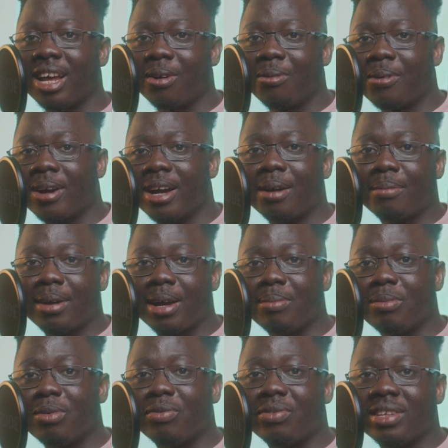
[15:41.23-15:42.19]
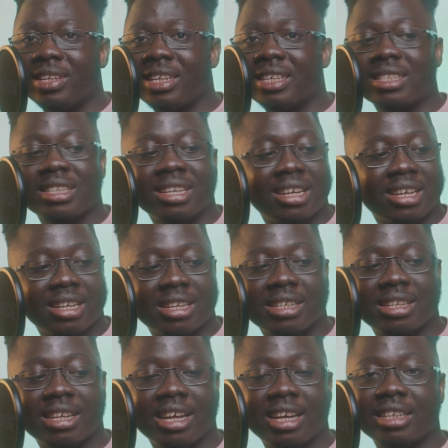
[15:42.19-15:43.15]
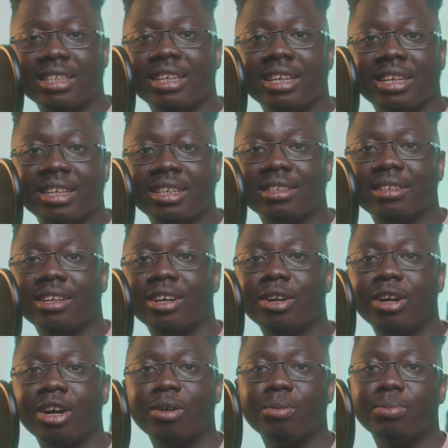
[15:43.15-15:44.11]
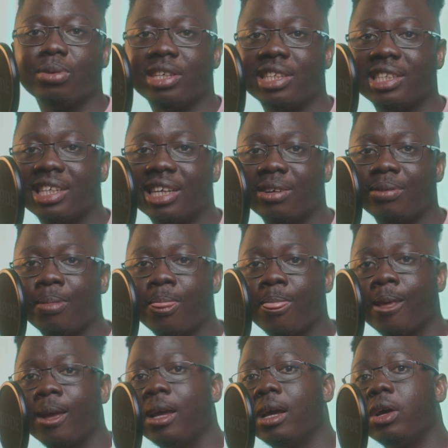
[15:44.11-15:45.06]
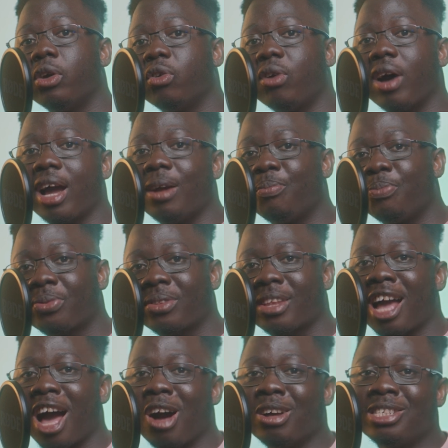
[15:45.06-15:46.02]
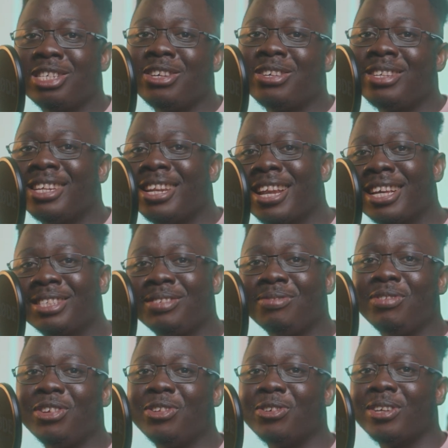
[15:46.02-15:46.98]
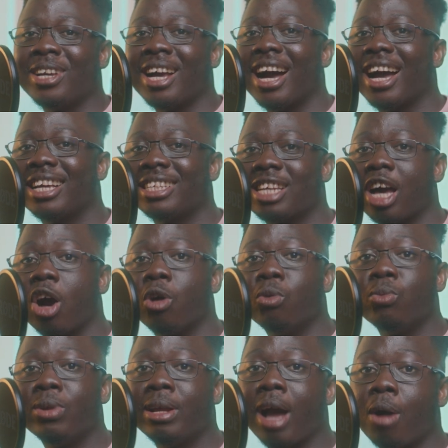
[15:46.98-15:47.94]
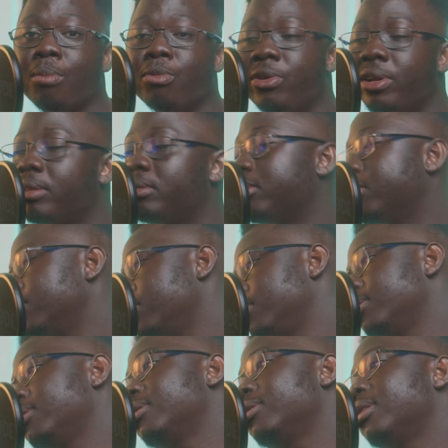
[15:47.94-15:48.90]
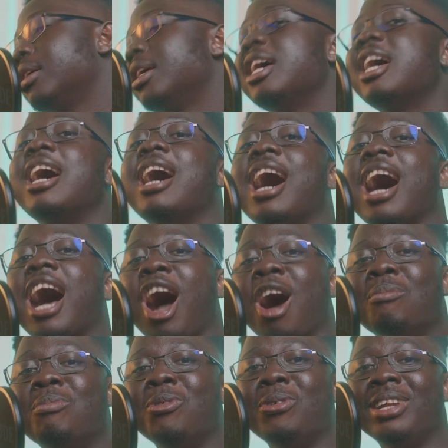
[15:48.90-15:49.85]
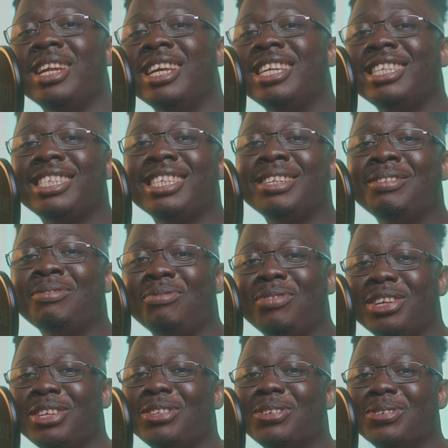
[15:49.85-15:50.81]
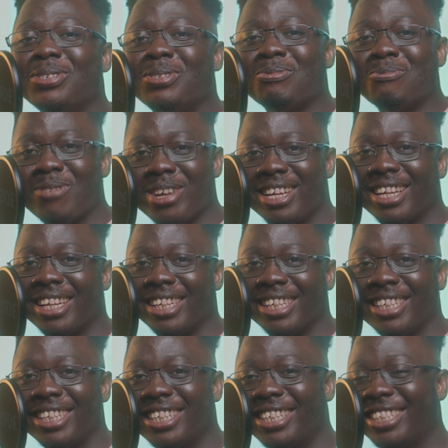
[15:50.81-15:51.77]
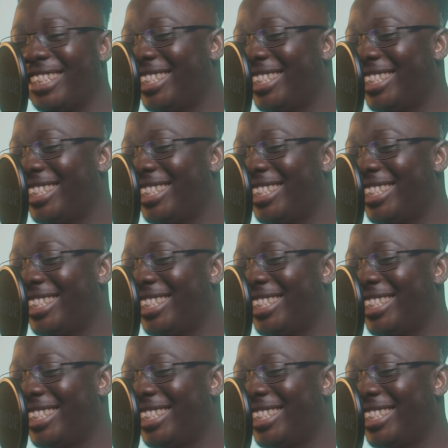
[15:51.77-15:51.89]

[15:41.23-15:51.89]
Now why am I moving this hand like that? I'll put it down. Right, I'll see you in the next video, guys. I'll be I'll be I'll be releasing videos weekly,